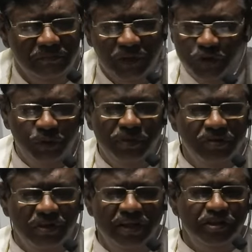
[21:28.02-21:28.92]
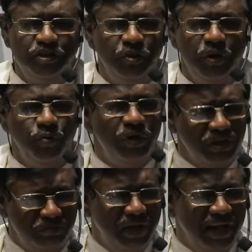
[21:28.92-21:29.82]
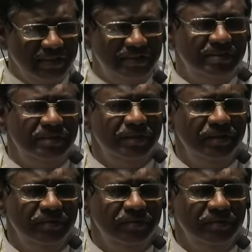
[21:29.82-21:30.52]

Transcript: It could be related to your workplace,